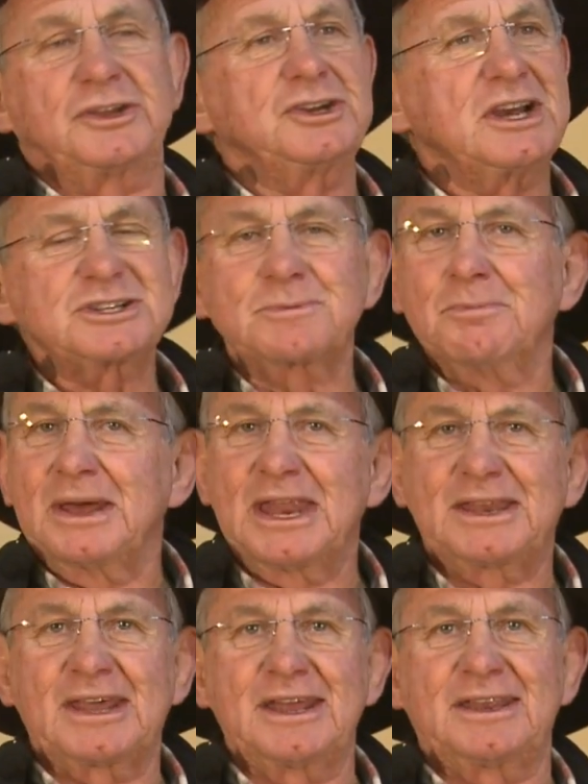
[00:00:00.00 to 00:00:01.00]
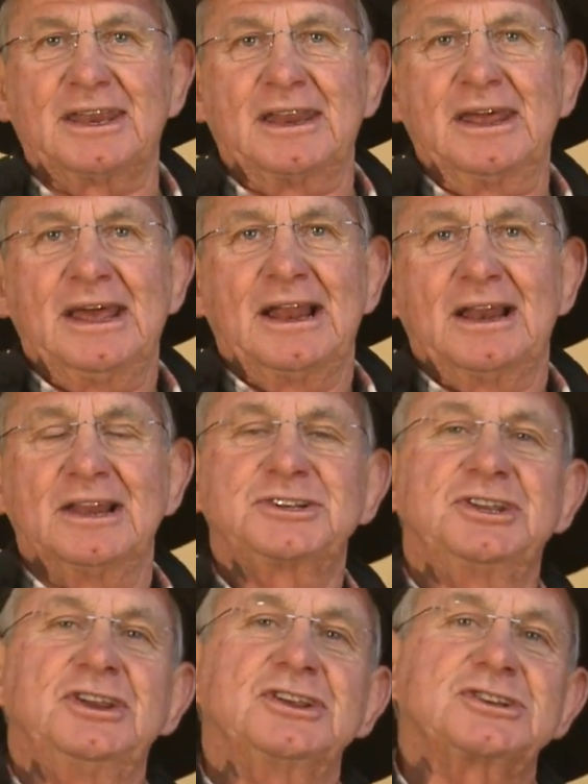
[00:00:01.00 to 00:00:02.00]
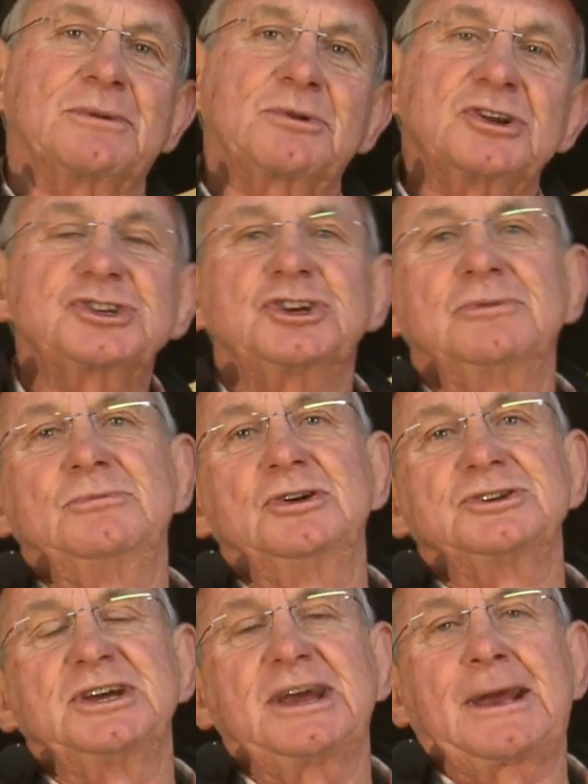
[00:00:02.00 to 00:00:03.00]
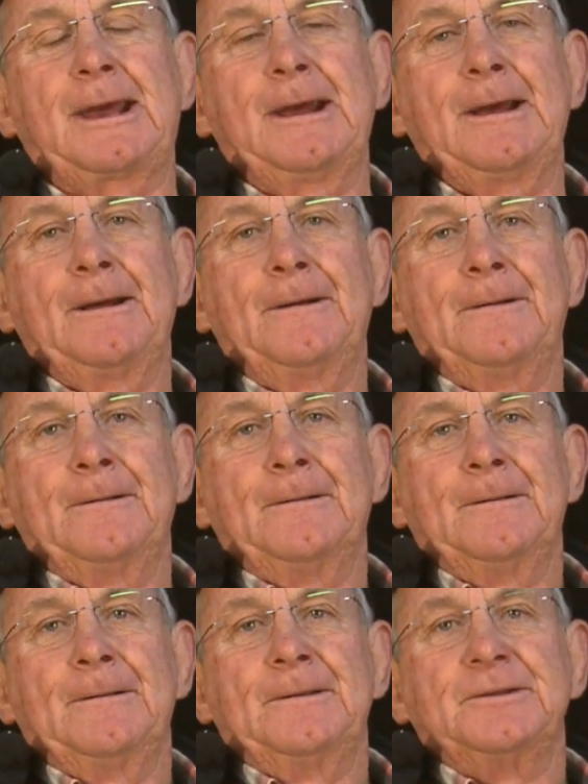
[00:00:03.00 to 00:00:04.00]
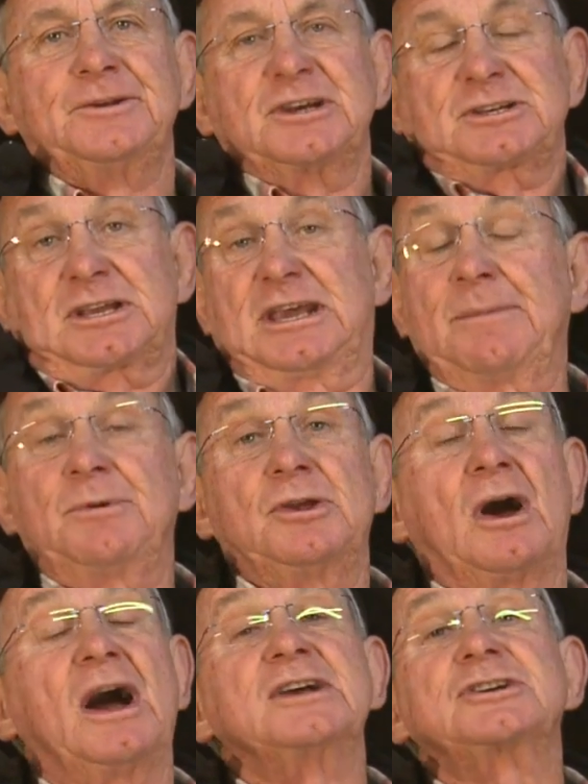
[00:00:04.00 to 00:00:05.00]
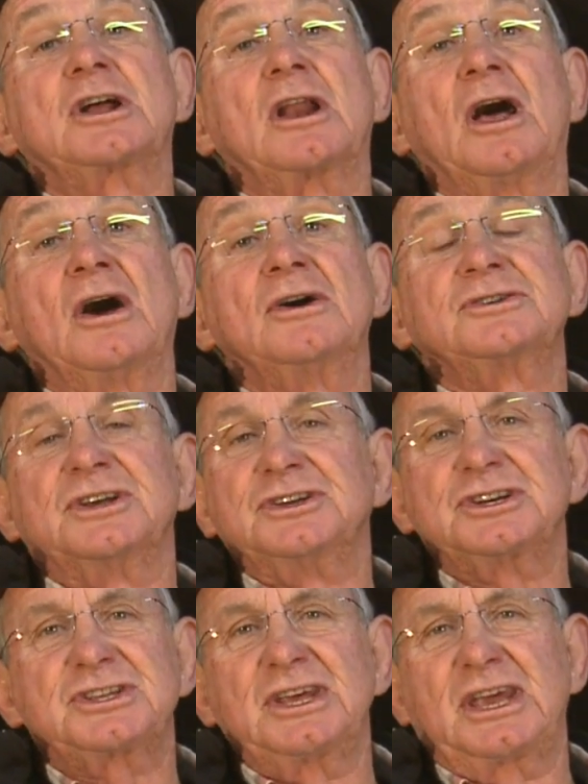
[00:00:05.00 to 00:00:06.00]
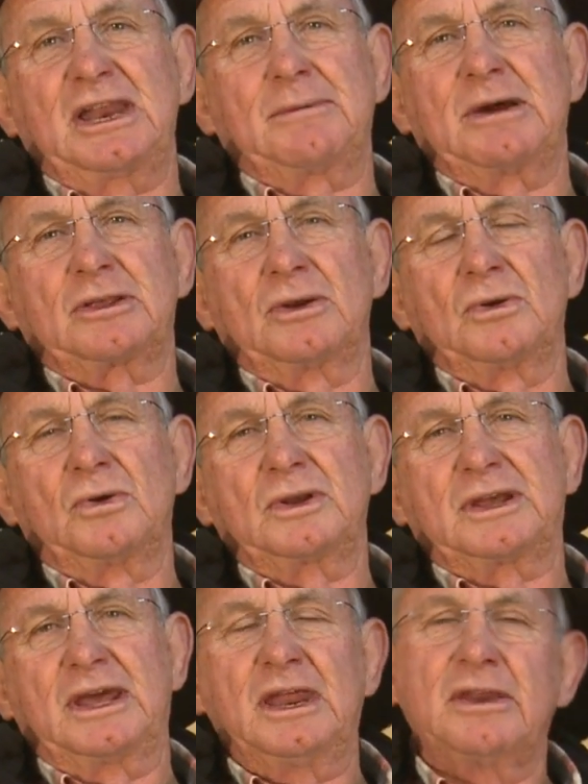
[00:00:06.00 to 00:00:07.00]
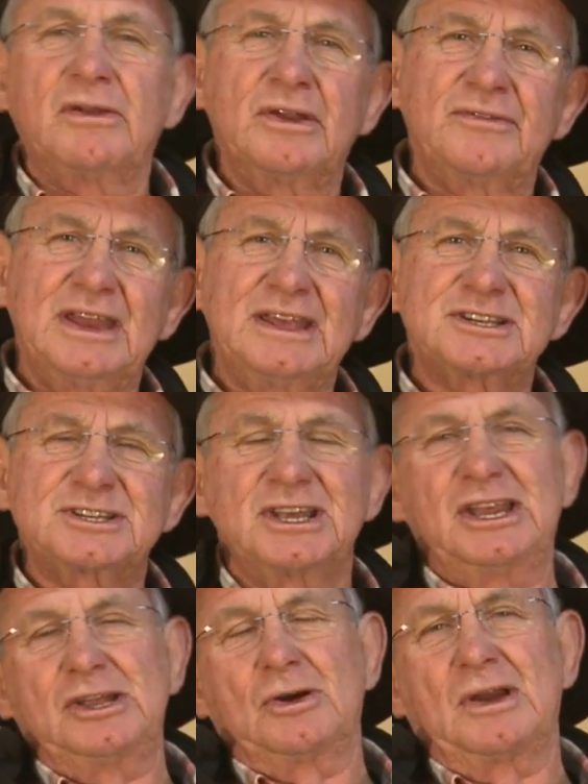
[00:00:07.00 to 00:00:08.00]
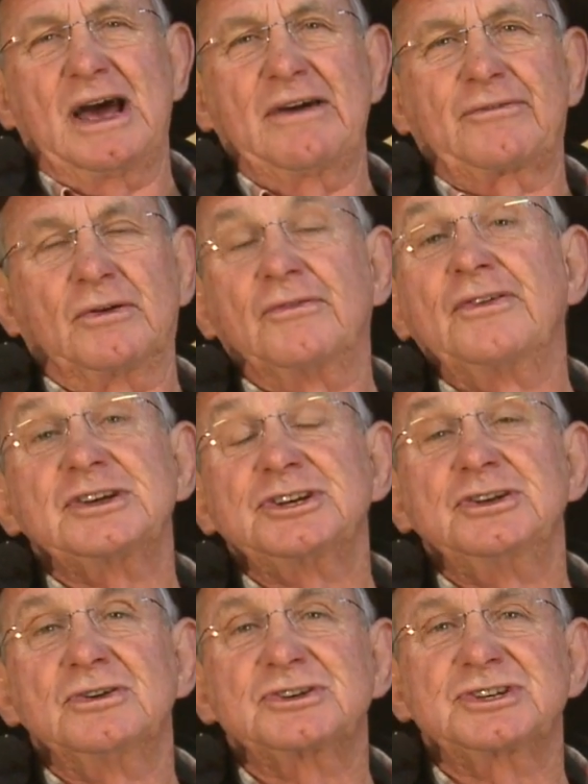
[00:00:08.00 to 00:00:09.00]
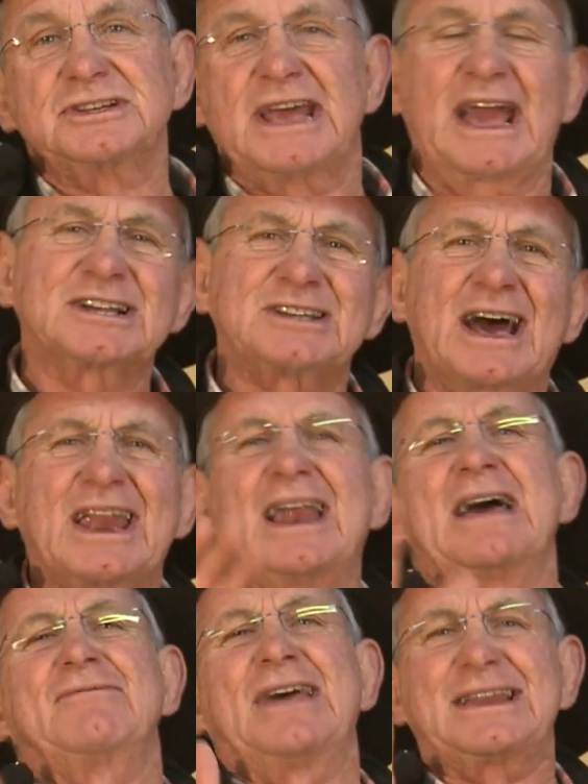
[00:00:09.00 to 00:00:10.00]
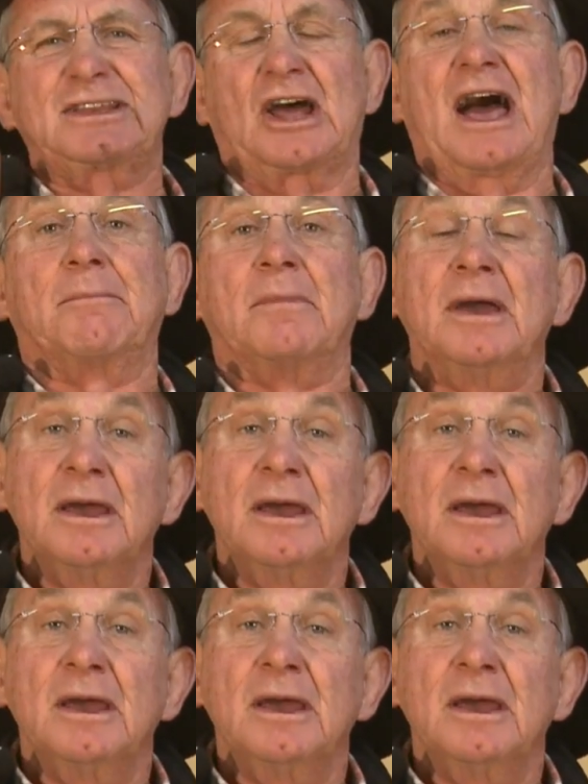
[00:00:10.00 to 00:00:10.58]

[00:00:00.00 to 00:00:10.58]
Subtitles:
Just meditating, listening to some Christian music, just keeping your eyes closed and just thinking about the Lord, getting rid of any sin in your life, confessing your sins. Angus, I don't have that time.